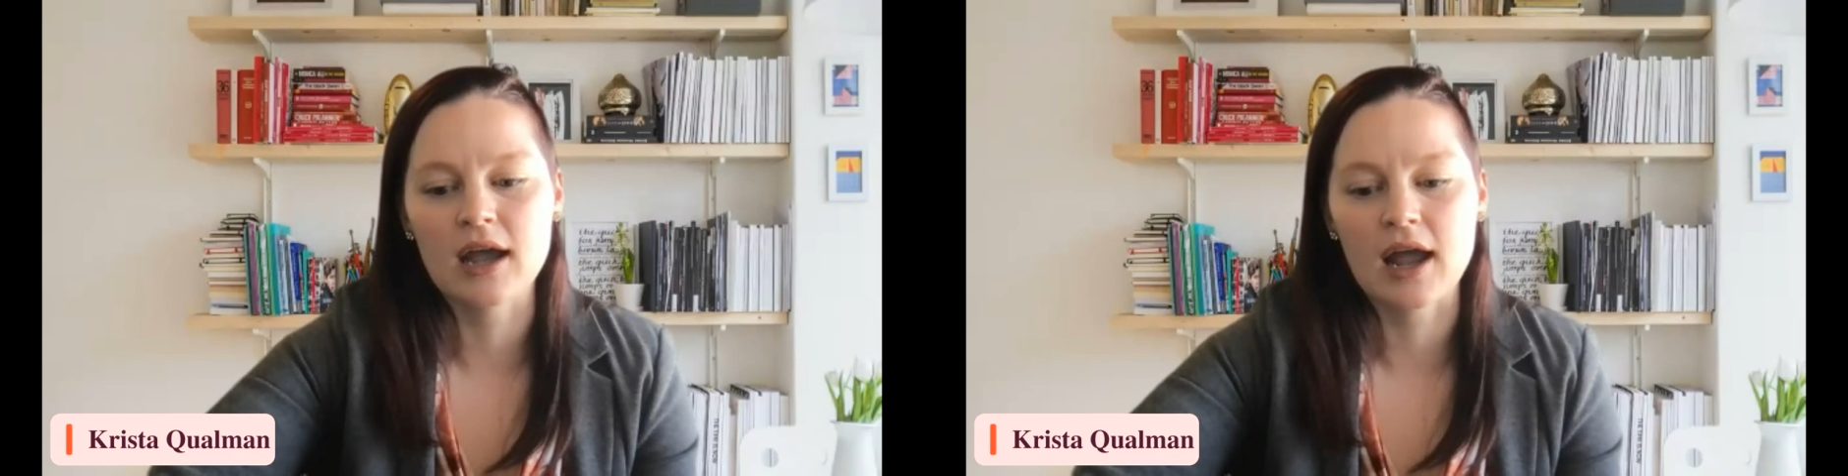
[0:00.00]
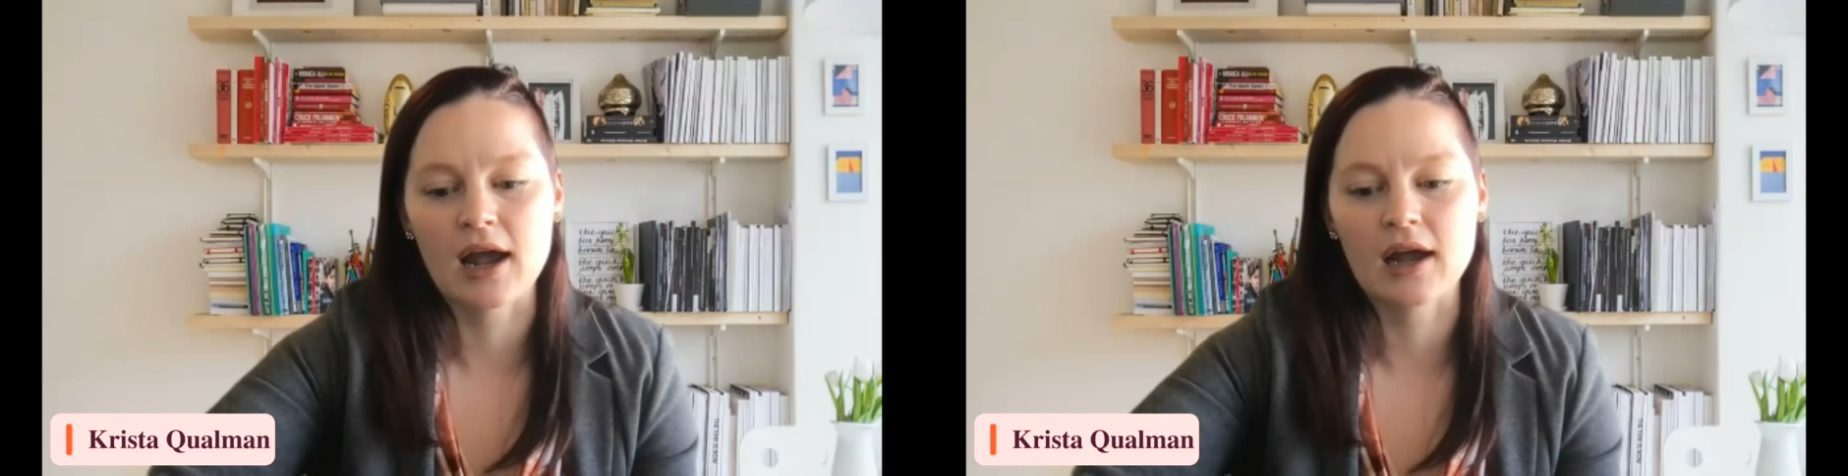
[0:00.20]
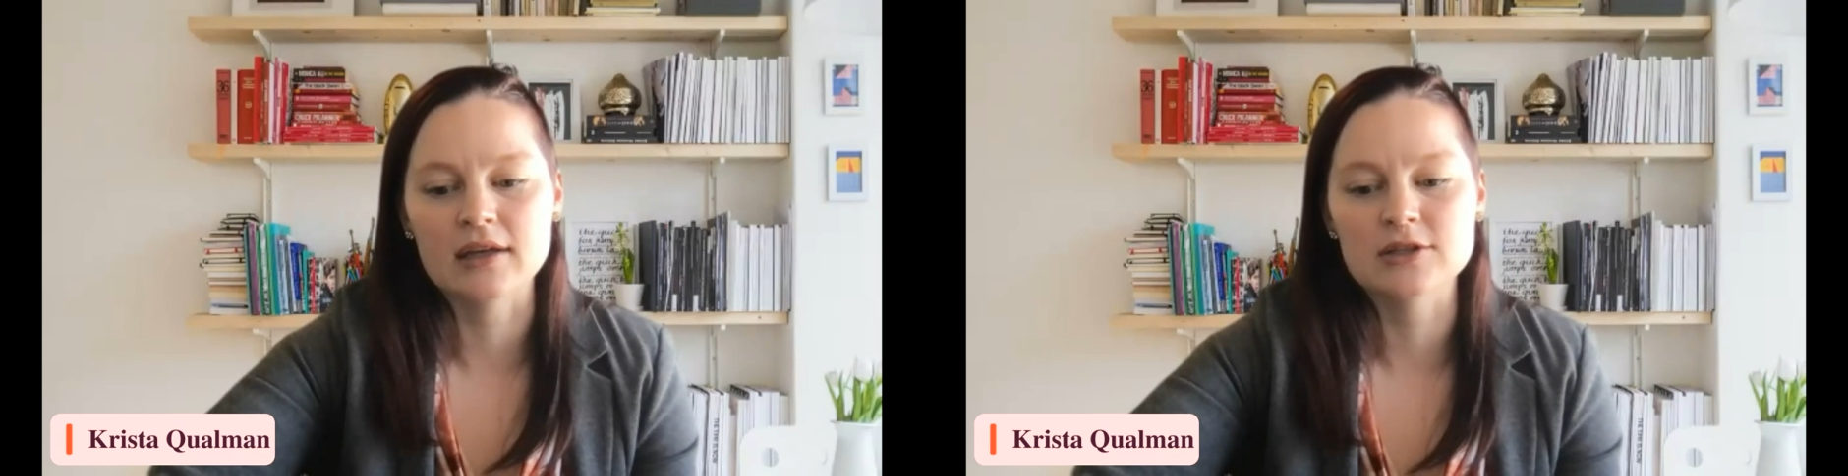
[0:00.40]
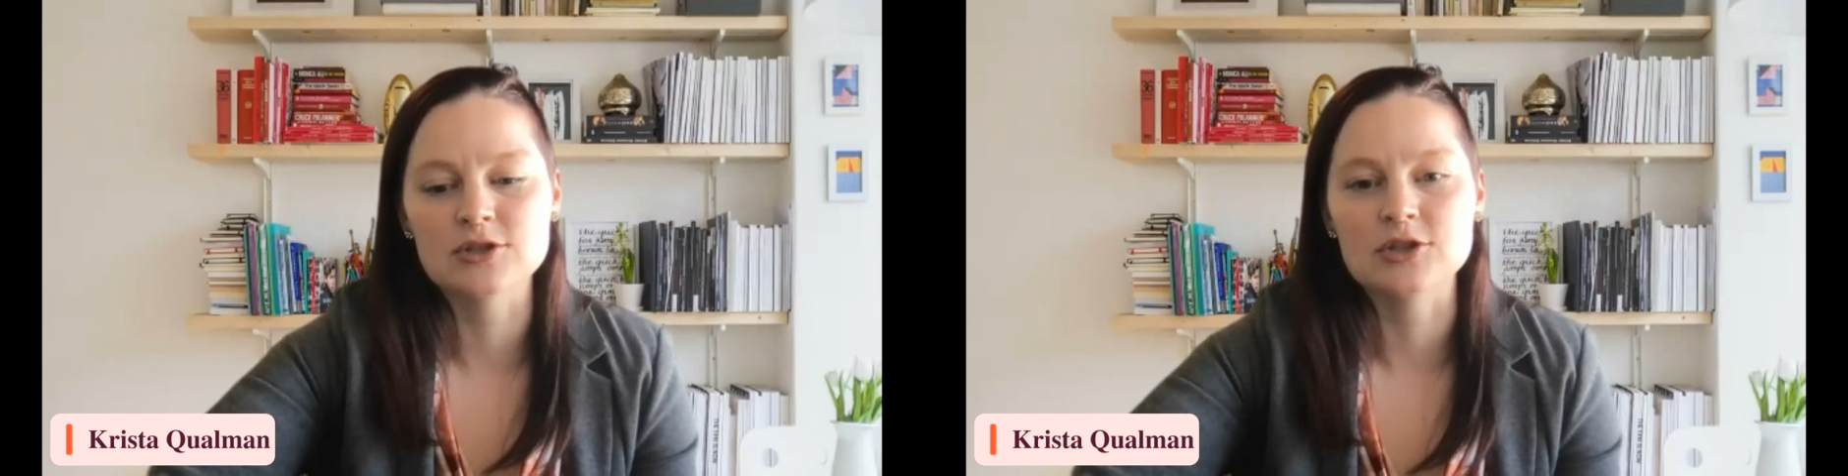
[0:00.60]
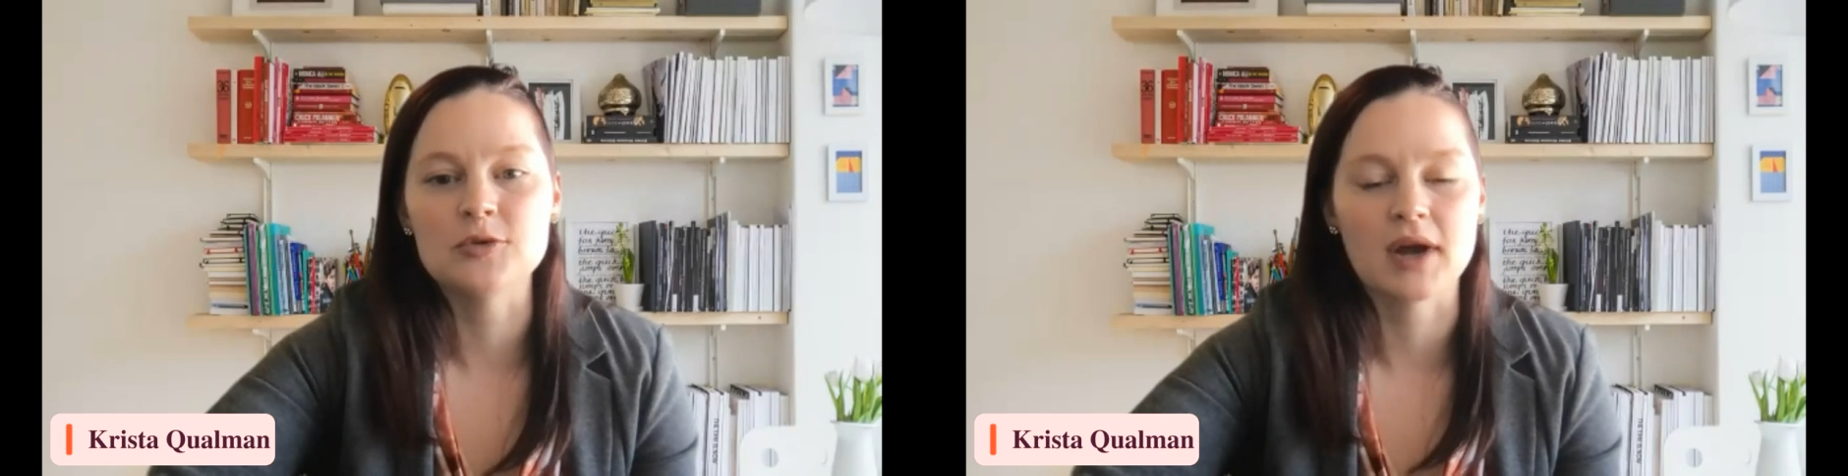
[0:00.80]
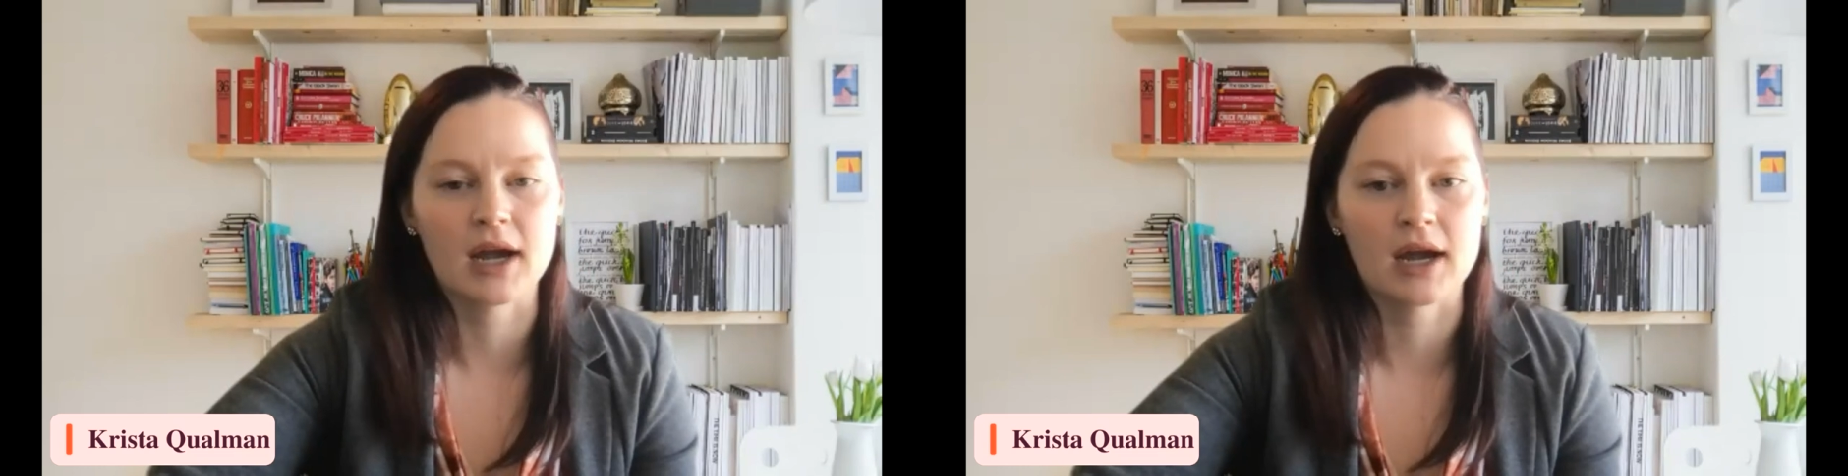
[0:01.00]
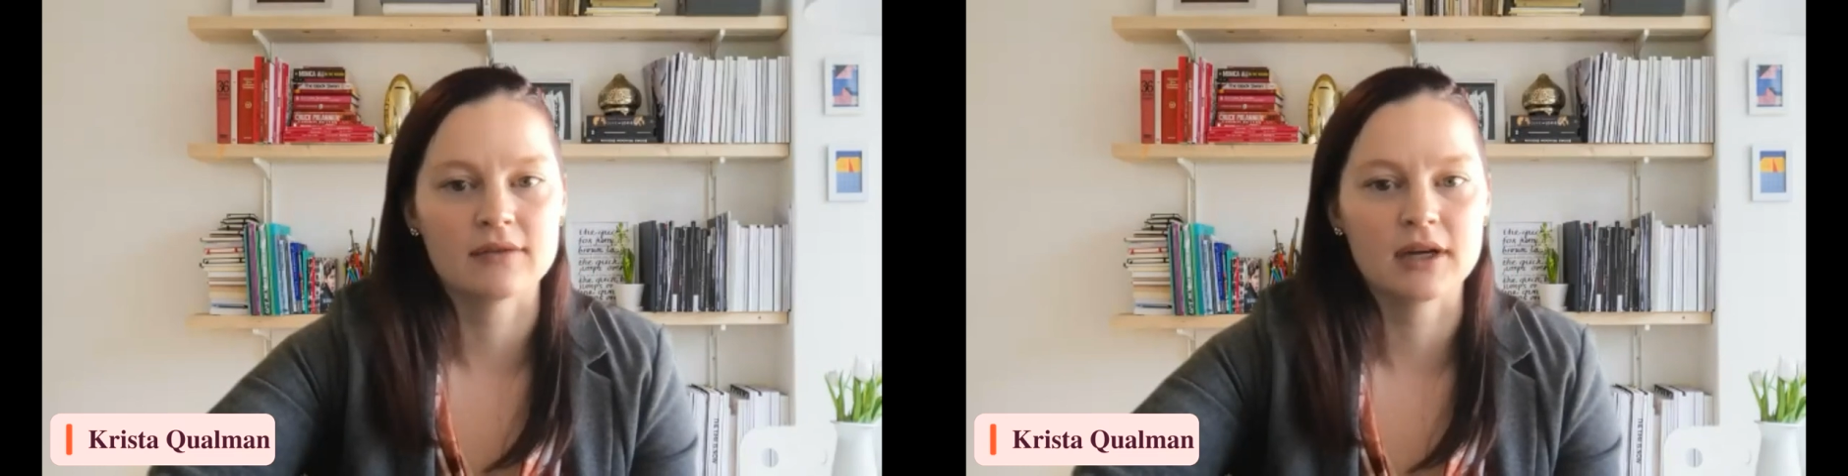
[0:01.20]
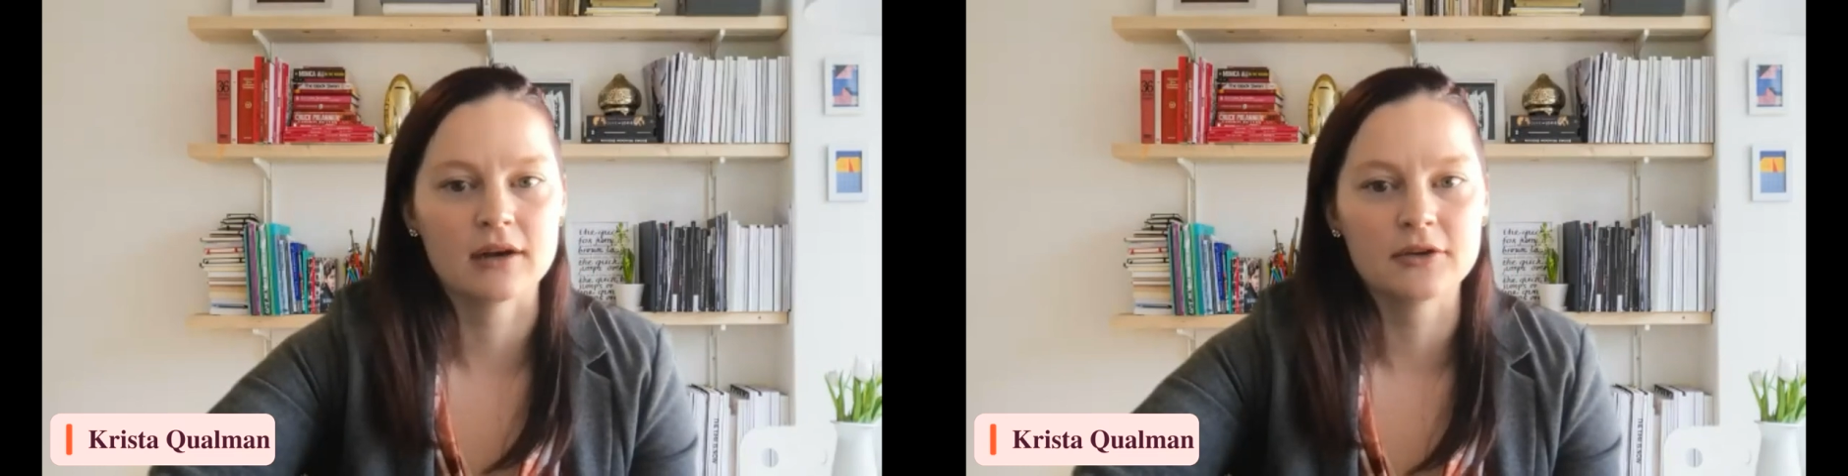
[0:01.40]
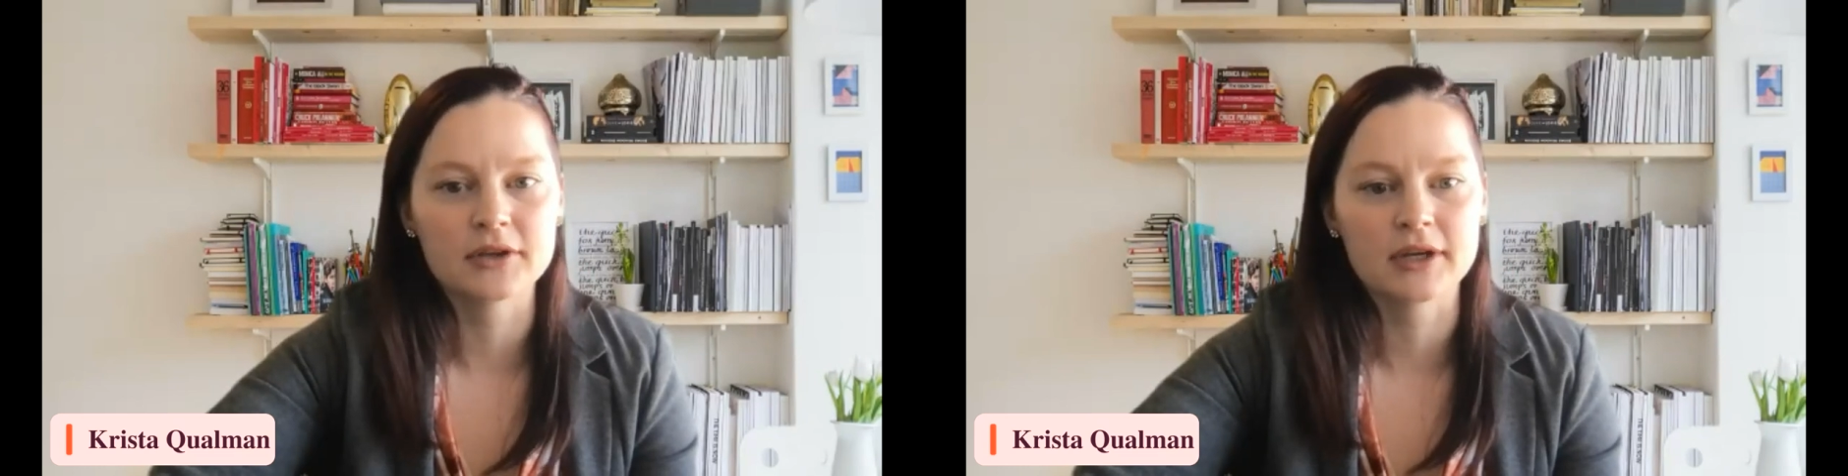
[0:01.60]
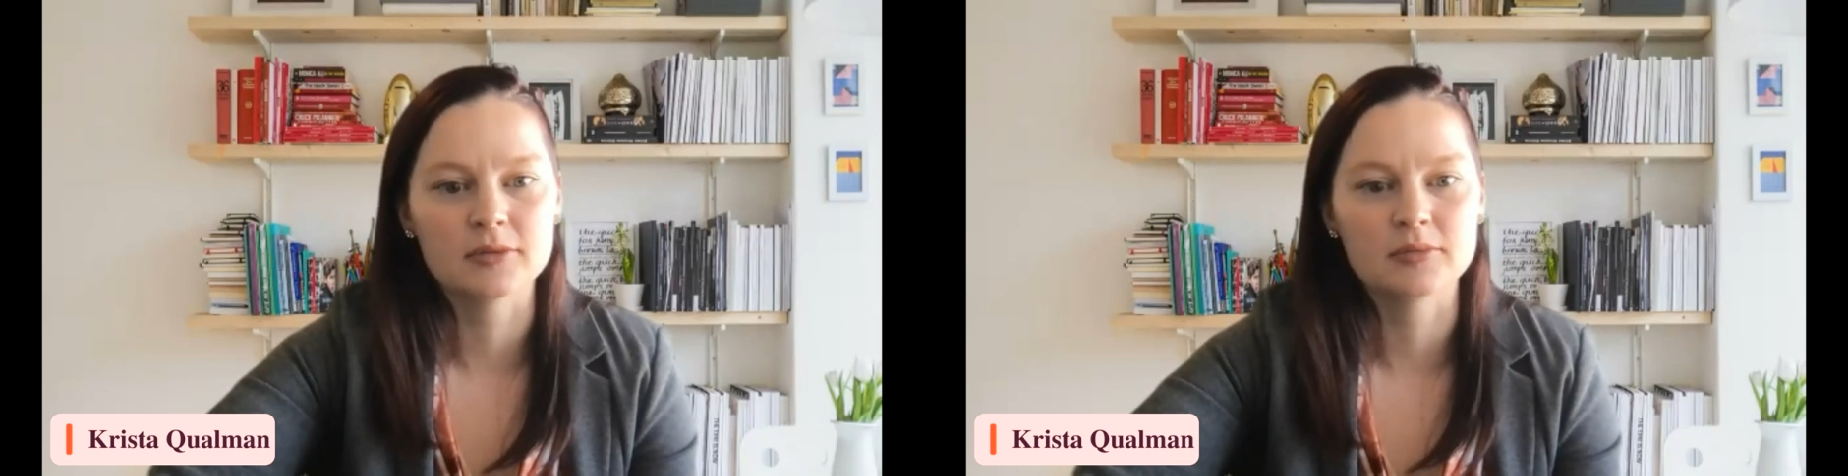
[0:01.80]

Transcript: as you have a healthcare